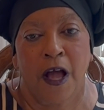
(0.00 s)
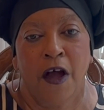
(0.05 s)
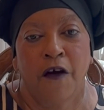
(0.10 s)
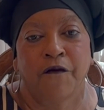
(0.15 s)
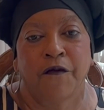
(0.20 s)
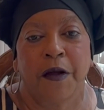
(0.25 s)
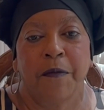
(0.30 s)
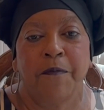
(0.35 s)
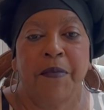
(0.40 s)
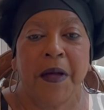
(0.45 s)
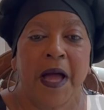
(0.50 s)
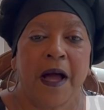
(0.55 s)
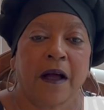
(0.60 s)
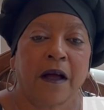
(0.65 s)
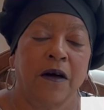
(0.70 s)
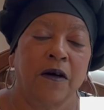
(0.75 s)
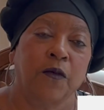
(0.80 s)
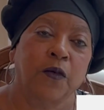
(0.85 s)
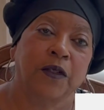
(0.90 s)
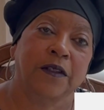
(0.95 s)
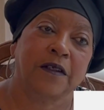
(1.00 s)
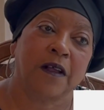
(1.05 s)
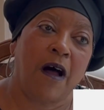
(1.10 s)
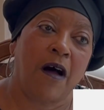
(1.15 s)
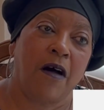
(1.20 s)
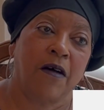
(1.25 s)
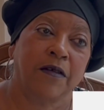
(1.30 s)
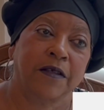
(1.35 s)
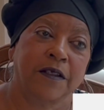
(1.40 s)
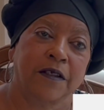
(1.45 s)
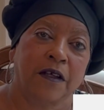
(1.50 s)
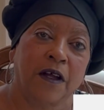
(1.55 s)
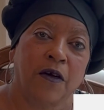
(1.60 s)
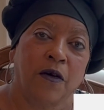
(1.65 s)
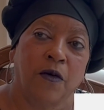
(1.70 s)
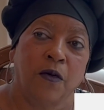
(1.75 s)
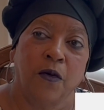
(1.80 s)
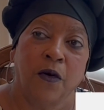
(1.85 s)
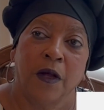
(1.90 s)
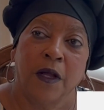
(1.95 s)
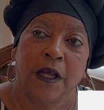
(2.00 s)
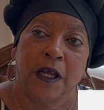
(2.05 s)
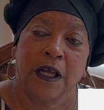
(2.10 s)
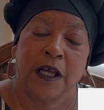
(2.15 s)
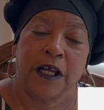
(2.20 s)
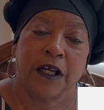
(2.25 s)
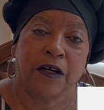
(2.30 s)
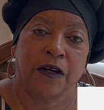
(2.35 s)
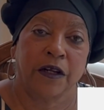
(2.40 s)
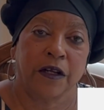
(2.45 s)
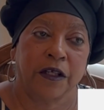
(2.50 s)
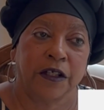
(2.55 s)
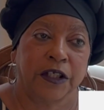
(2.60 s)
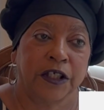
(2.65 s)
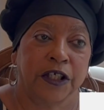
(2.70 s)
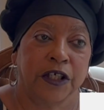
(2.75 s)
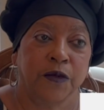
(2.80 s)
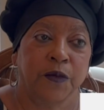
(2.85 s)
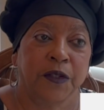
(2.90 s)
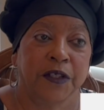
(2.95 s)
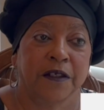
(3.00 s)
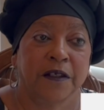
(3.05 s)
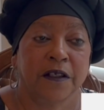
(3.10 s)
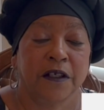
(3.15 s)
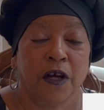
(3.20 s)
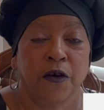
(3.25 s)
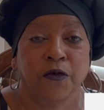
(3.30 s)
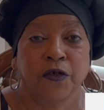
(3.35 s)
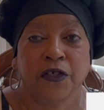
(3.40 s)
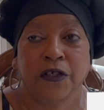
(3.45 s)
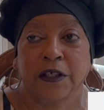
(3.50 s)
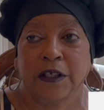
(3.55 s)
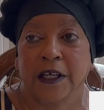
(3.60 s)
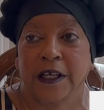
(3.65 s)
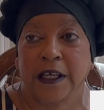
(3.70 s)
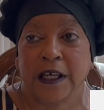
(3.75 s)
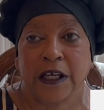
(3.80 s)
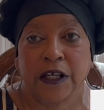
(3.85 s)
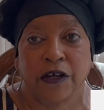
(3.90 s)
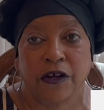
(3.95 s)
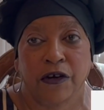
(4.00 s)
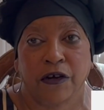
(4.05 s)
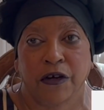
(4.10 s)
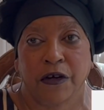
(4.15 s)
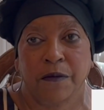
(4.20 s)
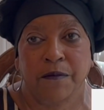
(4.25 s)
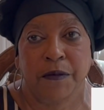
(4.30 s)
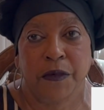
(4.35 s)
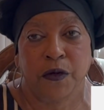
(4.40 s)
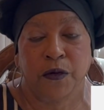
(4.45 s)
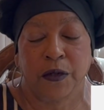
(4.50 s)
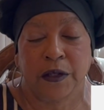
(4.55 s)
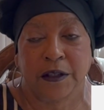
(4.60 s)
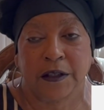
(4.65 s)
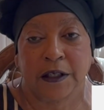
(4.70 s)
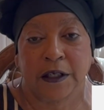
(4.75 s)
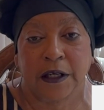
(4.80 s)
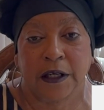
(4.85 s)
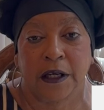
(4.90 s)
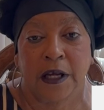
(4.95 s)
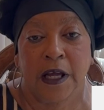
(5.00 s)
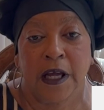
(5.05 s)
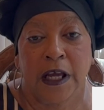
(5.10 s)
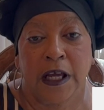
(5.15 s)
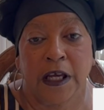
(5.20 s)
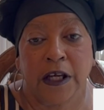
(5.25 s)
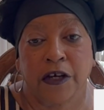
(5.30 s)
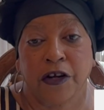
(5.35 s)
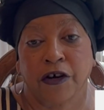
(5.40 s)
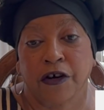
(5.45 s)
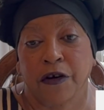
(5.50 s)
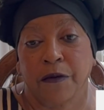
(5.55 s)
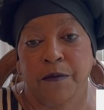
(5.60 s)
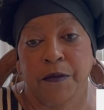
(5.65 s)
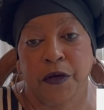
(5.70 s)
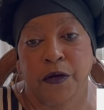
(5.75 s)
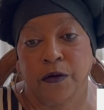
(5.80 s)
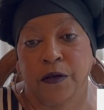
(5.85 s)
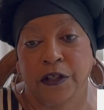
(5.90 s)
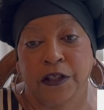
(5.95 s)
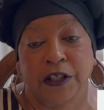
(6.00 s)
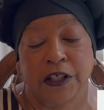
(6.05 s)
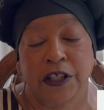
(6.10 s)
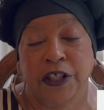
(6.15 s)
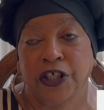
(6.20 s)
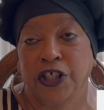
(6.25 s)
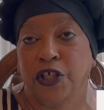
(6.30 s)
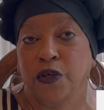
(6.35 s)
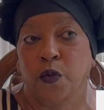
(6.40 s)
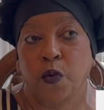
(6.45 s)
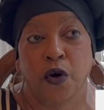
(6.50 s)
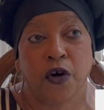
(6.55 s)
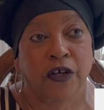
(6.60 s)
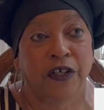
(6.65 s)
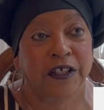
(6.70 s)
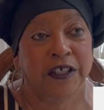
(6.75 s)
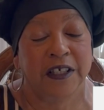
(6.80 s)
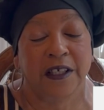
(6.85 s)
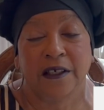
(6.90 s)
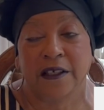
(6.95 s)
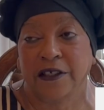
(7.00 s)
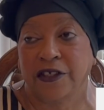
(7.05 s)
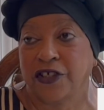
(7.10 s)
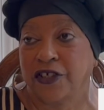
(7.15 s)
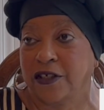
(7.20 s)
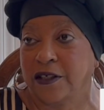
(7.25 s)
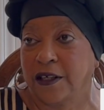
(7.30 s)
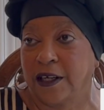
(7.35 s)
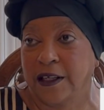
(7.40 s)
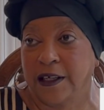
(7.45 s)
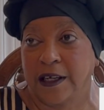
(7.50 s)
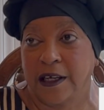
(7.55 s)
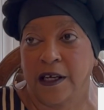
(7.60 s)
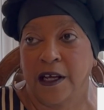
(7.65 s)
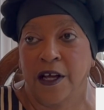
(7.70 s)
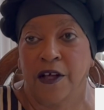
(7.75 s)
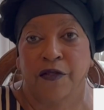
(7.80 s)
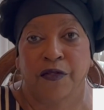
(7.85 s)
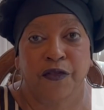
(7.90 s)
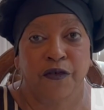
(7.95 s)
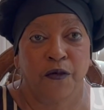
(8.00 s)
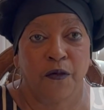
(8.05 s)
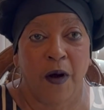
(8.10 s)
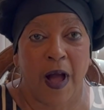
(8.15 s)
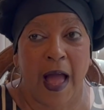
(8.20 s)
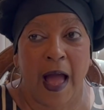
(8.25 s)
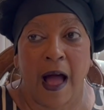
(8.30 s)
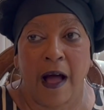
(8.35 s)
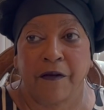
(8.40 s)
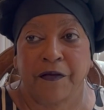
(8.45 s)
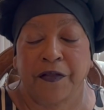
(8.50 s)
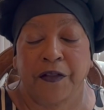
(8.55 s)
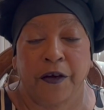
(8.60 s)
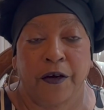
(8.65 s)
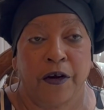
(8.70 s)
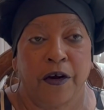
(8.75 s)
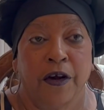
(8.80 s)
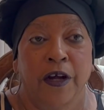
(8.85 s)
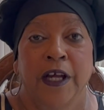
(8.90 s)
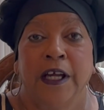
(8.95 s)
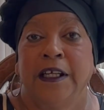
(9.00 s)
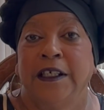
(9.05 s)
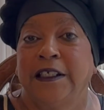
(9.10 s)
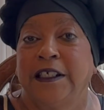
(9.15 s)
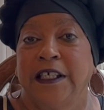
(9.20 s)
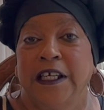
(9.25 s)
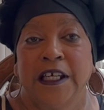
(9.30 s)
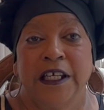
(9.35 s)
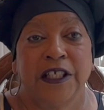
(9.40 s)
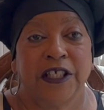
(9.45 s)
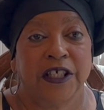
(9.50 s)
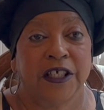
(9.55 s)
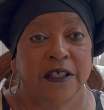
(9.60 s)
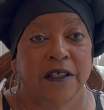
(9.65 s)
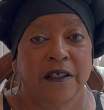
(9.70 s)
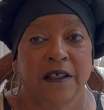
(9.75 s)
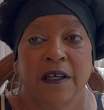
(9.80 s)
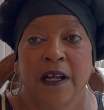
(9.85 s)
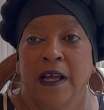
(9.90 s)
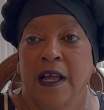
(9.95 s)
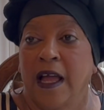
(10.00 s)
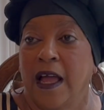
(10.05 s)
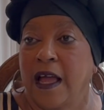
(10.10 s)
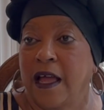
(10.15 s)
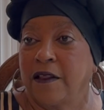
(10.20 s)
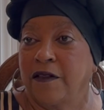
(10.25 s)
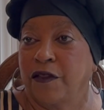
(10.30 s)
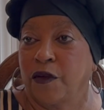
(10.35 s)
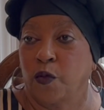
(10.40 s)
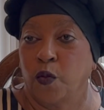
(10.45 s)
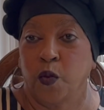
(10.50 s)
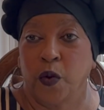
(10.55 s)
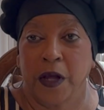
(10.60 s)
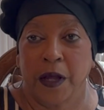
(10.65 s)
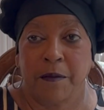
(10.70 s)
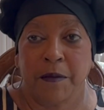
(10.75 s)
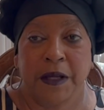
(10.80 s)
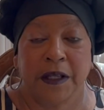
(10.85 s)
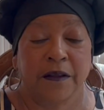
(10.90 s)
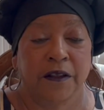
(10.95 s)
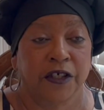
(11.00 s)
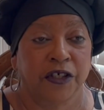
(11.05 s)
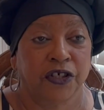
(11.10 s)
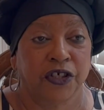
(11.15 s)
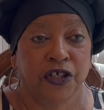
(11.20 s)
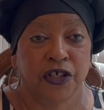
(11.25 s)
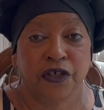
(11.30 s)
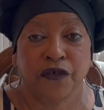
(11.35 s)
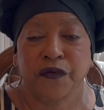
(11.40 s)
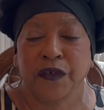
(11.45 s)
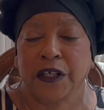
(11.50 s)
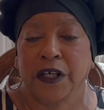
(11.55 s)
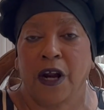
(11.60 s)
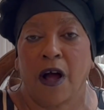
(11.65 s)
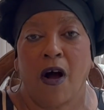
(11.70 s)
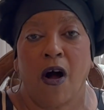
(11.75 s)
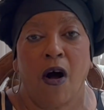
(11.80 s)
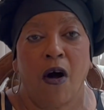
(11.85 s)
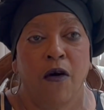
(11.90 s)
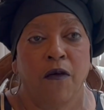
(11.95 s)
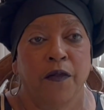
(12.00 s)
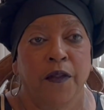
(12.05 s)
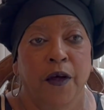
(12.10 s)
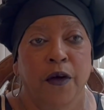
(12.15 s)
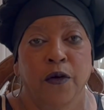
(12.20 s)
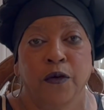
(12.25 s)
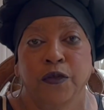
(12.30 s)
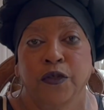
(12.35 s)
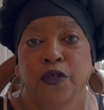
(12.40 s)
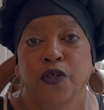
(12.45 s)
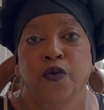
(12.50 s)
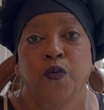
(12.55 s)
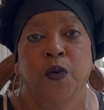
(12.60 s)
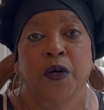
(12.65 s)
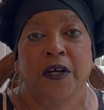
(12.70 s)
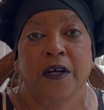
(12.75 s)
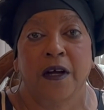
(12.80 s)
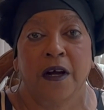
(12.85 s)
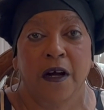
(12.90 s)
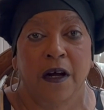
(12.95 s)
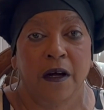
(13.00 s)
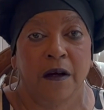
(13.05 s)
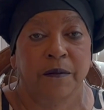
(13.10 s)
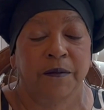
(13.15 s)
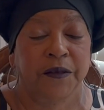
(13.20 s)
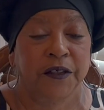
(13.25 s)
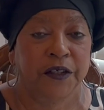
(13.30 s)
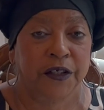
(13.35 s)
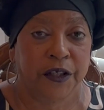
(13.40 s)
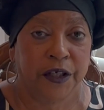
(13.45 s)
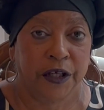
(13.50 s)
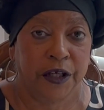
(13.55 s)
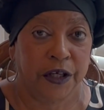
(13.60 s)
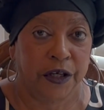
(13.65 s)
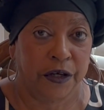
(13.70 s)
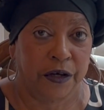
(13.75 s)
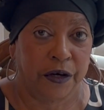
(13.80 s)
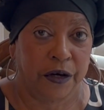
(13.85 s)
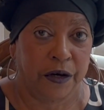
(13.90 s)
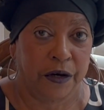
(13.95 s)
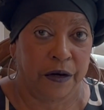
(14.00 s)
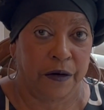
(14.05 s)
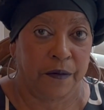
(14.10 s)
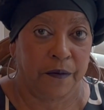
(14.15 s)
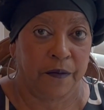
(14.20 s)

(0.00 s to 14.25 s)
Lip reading: Rebecca was also she was socially in her community. In her community, she worked diligently throughout there, teaching the women, the children, all those who would come to hear her.